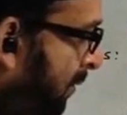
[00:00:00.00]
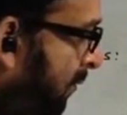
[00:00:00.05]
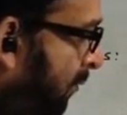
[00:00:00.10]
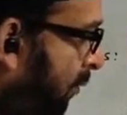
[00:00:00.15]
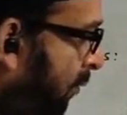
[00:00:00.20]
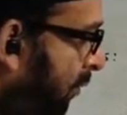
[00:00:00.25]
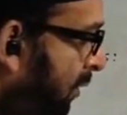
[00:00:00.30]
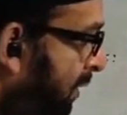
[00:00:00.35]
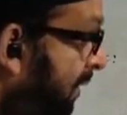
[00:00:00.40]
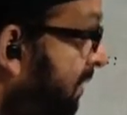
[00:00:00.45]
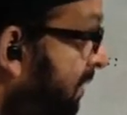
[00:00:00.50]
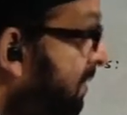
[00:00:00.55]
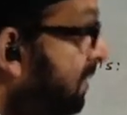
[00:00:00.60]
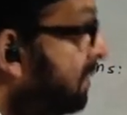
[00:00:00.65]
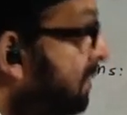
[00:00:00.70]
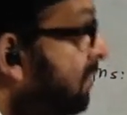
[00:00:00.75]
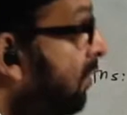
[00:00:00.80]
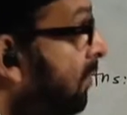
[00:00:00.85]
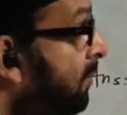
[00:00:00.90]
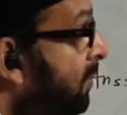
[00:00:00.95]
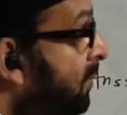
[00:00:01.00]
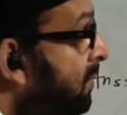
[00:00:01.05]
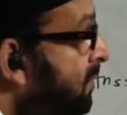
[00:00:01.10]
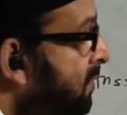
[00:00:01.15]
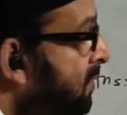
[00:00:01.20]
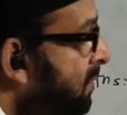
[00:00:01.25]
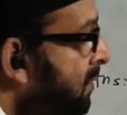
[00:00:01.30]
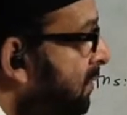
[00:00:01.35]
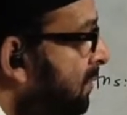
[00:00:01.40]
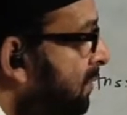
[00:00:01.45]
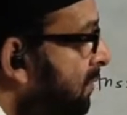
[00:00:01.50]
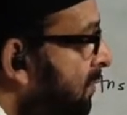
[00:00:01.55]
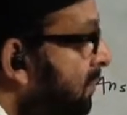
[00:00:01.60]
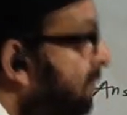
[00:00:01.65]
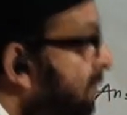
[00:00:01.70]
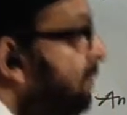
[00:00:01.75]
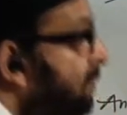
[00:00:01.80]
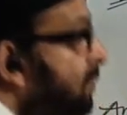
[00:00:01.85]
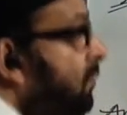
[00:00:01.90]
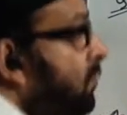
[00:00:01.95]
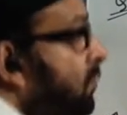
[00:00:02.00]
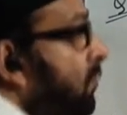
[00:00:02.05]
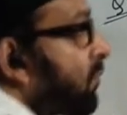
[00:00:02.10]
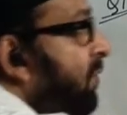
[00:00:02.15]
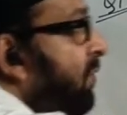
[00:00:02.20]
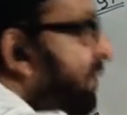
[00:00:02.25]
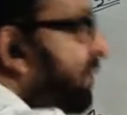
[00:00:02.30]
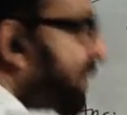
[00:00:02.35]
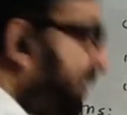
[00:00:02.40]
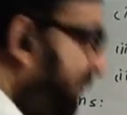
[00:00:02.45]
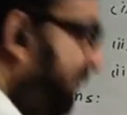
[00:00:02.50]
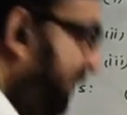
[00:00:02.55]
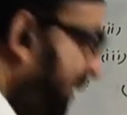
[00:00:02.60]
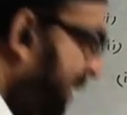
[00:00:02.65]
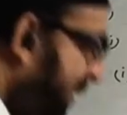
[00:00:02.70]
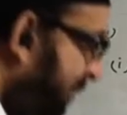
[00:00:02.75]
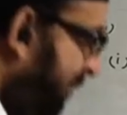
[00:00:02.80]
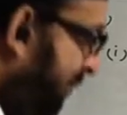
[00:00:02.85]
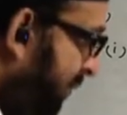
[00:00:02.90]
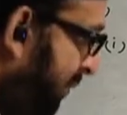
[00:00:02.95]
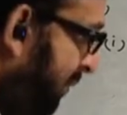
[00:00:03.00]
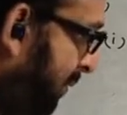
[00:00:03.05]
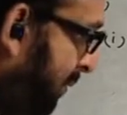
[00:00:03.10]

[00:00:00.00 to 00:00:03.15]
Voltage is how much? 250 we have.